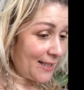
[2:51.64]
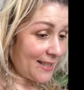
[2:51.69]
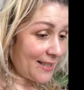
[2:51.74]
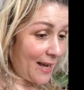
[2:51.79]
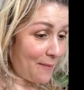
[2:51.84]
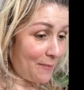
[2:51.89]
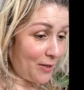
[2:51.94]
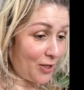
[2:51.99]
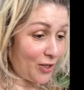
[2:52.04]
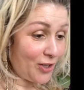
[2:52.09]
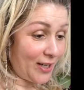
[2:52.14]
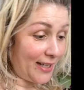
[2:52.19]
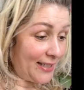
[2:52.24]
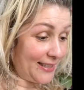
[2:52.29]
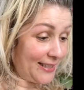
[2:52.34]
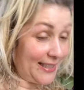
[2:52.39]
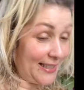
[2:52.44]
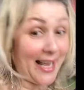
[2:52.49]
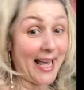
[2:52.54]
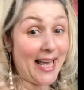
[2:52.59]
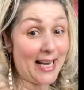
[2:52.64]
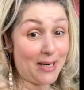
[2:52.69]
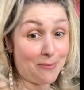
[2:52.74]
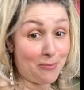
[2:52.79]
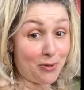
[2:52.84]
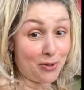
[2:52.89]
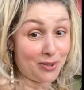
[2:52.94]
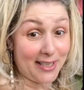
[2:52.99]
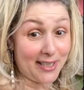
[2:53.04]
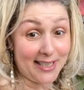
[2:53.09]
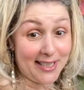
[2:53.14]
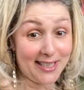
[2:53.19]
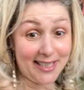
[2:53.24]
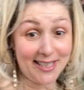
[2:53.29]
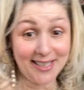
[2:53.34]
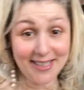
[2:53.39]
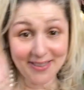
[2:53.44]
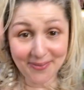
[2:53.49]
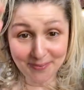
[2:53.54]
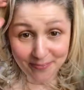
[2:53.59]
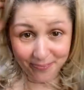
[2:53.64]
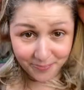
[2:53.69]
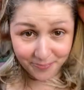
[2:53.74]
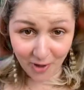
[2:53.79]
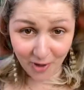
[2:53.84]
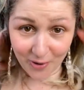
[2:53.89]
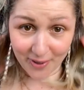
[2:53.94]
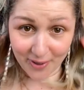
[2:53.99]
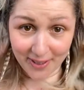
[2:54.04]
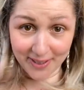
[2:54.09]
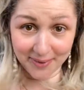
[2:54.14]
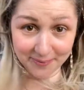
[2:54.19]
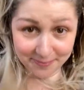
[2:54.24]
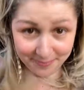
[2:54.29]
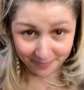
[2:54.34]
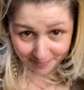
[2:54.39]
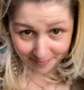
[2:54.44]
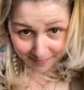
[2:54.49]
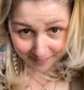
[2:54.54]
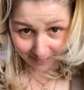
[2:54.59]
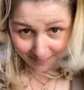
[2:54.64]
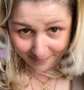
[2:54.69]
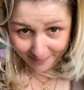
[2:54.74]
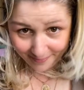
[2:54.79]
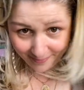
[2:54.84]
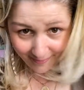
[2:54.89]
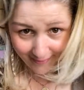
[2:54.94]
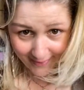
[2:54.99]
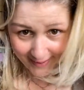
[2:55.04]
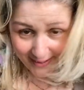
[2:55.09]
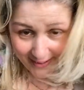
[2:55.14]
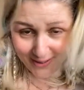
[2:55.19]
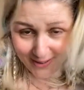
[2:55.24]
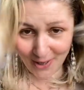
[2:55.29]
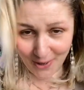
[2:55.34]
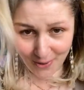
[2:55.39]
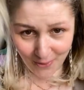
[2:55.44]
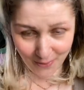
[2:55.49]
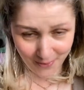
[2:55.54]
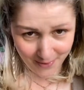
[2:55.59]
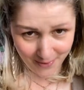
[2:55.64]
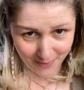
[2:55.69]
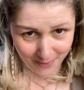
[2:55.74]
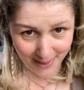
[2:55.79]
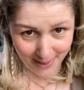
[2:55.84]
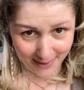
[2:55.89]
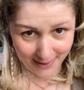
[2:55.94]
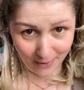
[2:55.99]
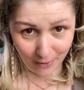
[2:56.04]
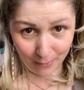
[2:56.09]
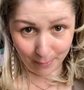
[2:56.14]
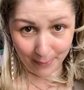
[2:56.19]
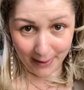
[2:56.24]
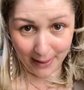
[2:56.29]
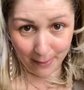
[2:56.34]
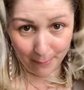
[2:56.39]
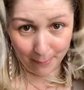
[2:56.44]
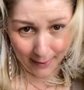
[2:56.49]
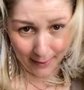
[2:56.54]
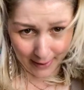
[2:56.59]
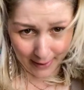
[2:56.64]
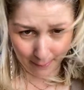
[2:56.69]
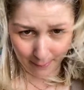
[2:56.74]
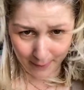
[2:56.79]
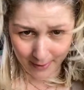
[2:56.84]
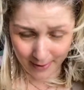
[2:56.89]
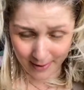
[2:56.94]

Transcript: I'm a crazy animal lady. Okay, so we got a little Bam Bam